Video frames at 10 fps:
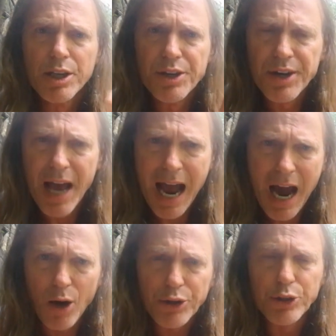
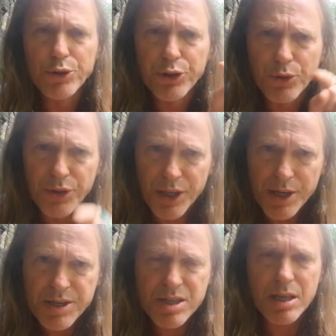now you do
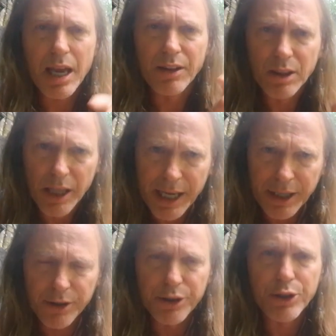this and
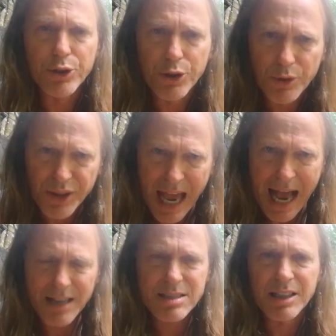later you do that,